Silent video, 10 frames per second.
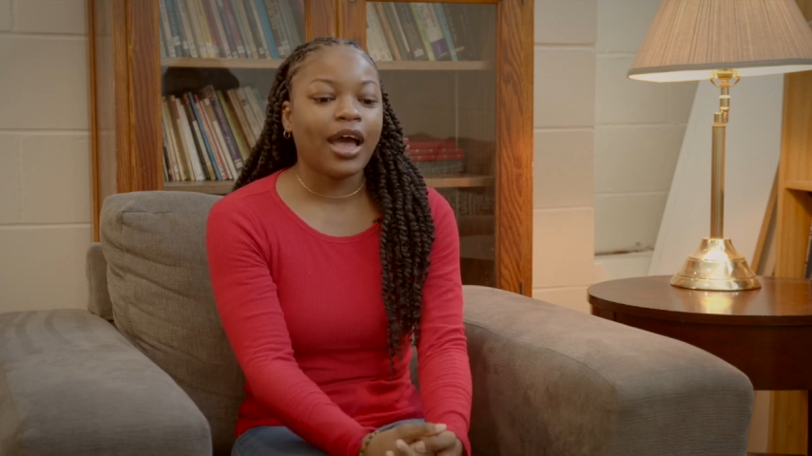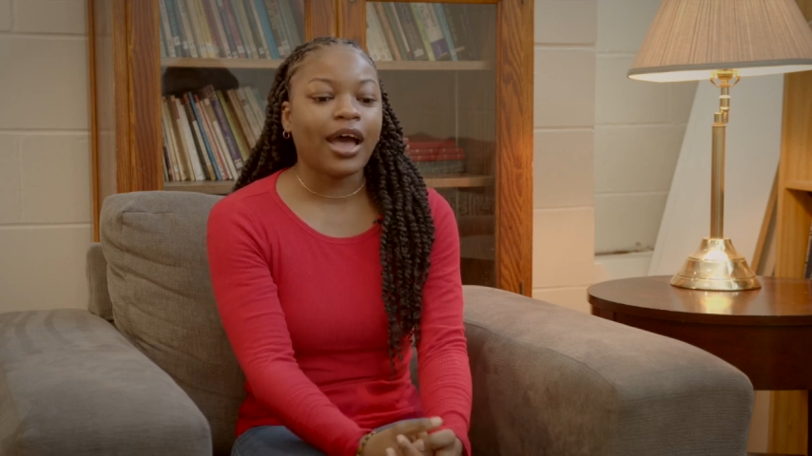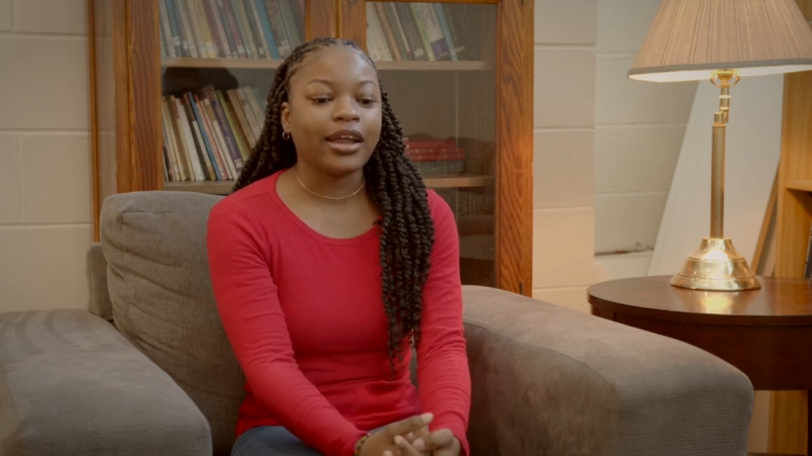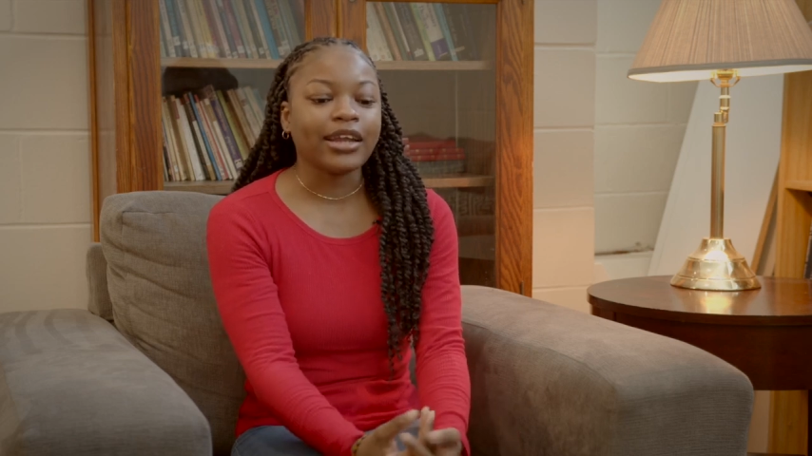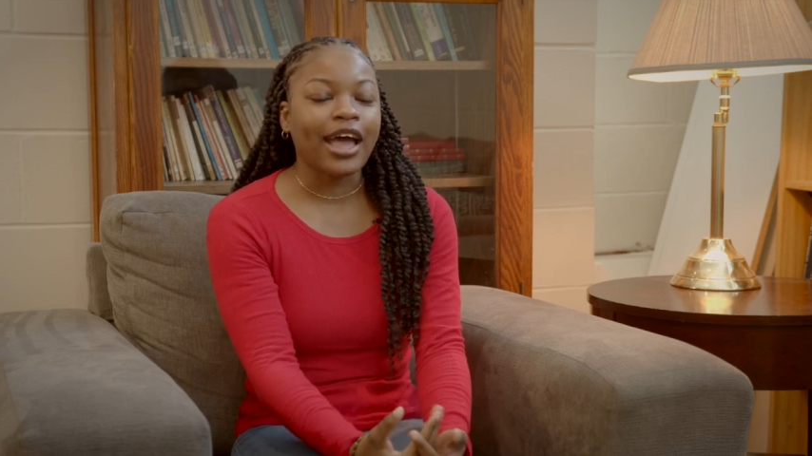
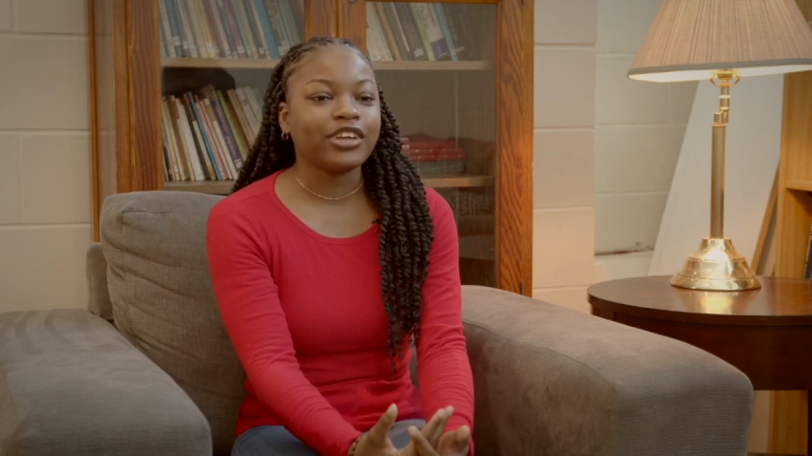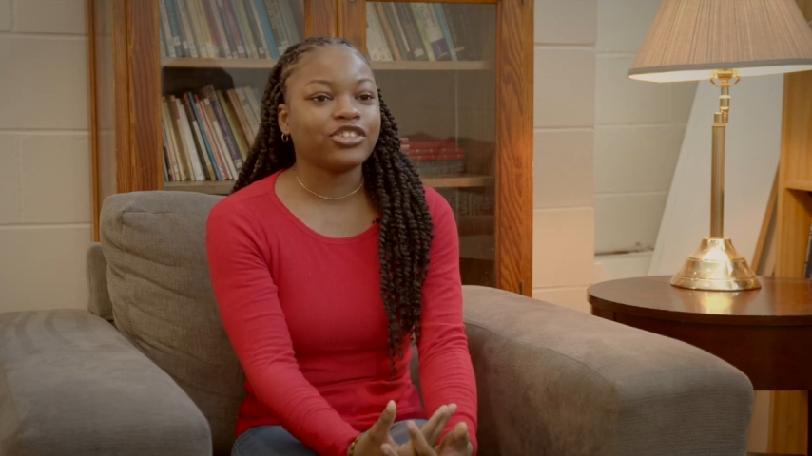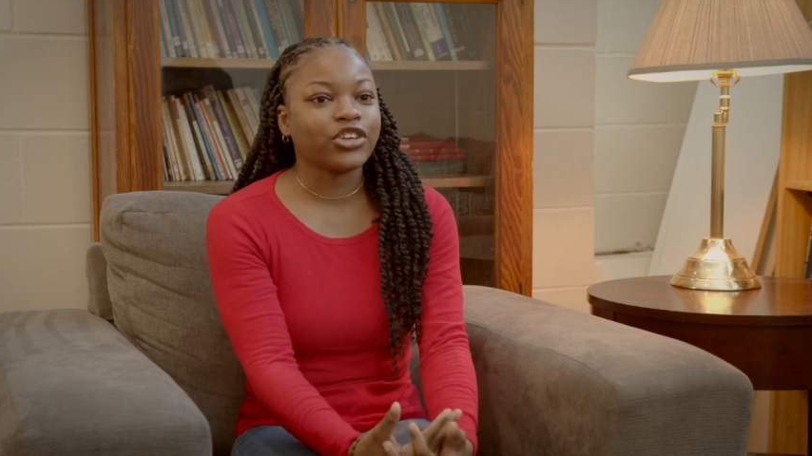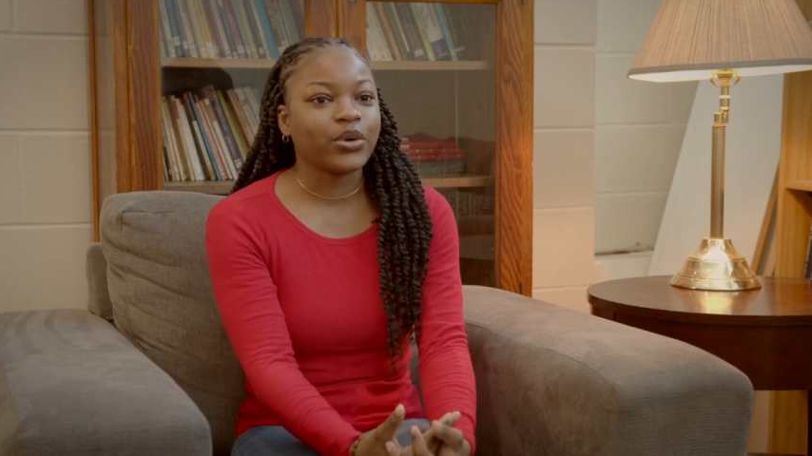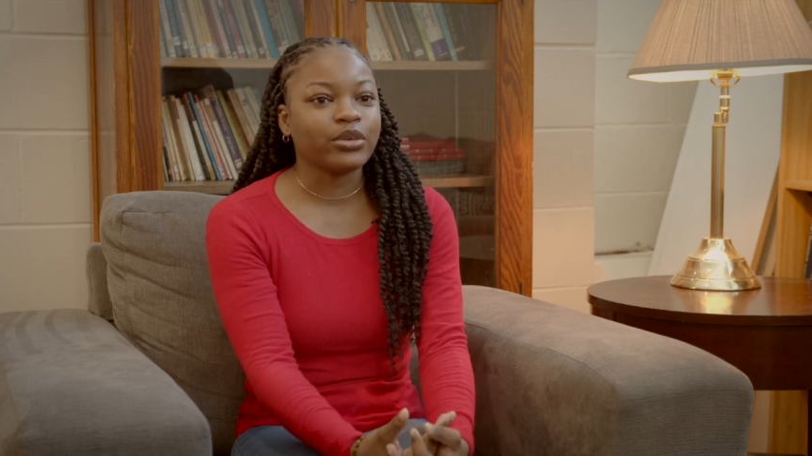And I
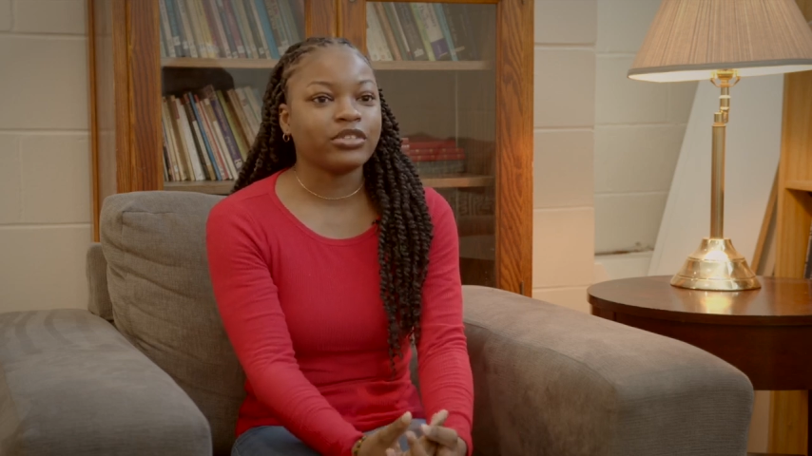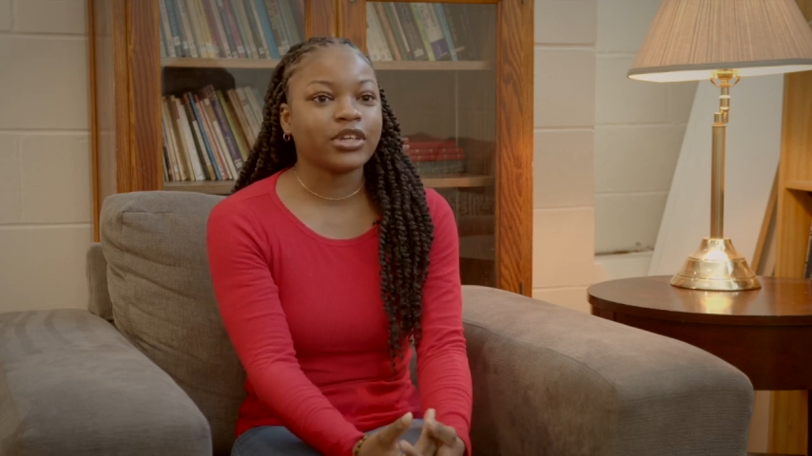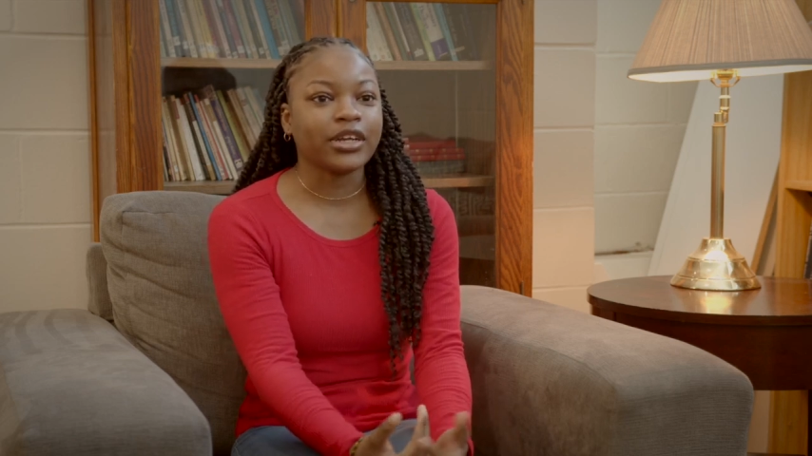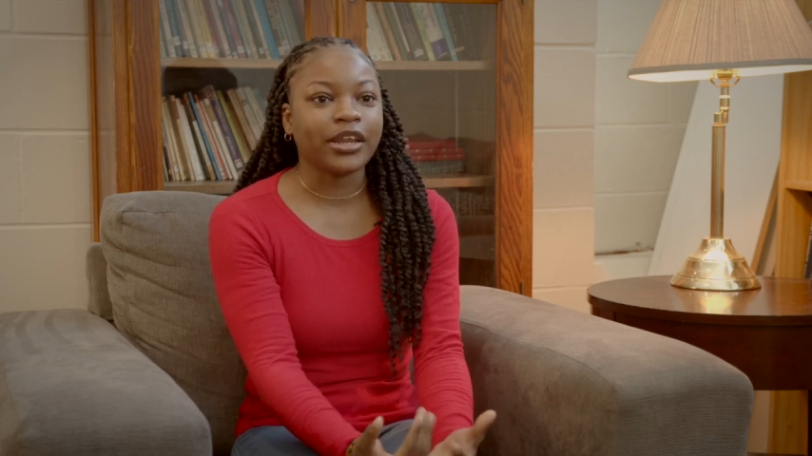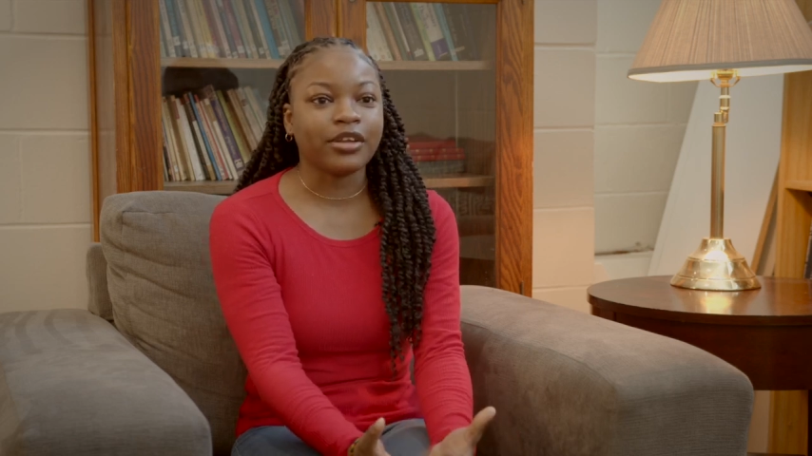chose
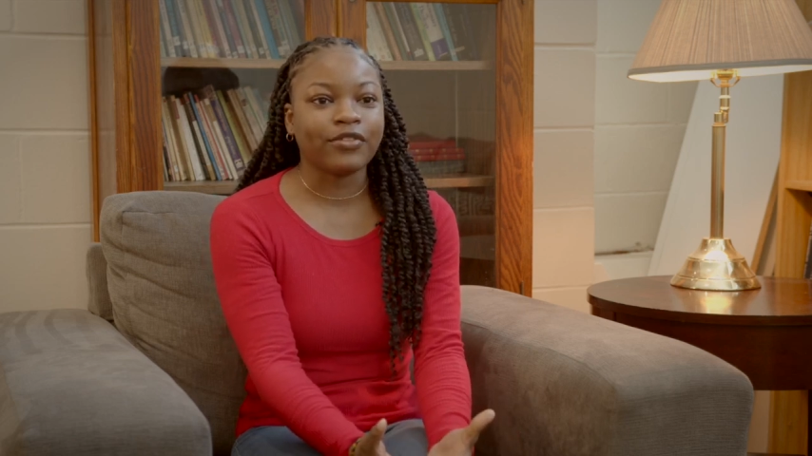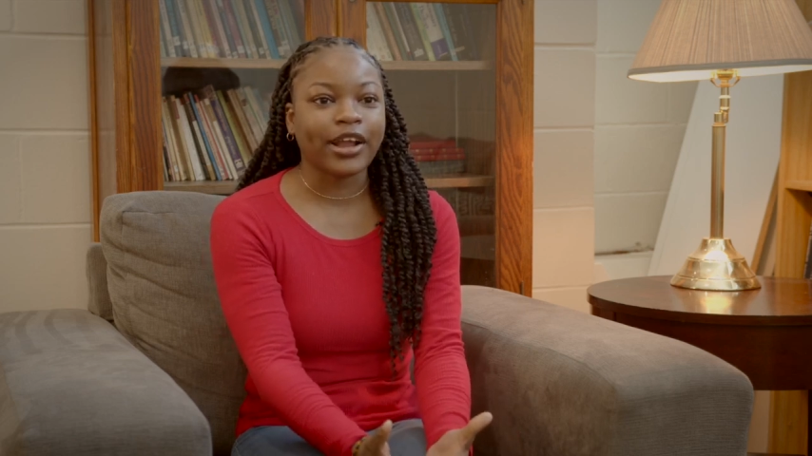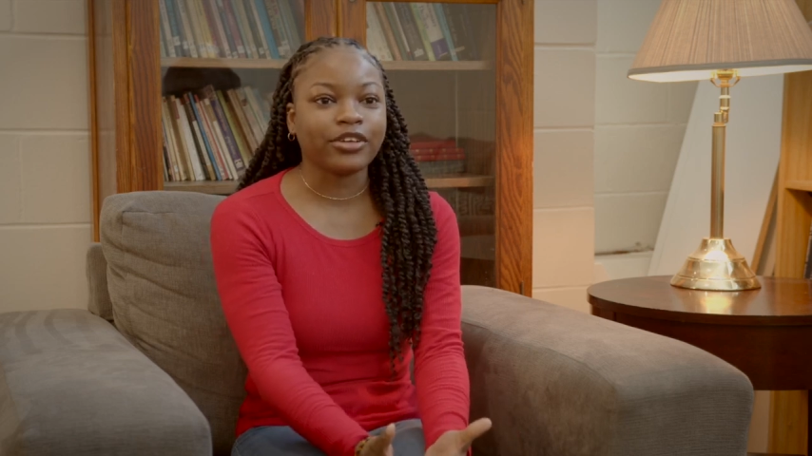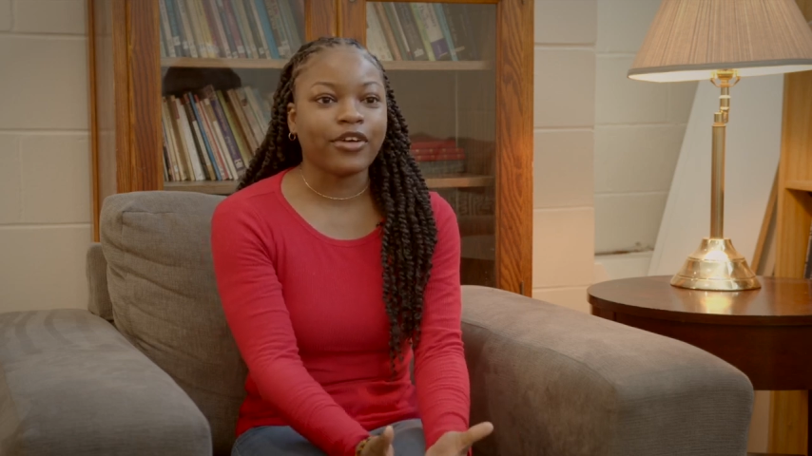Canadian Red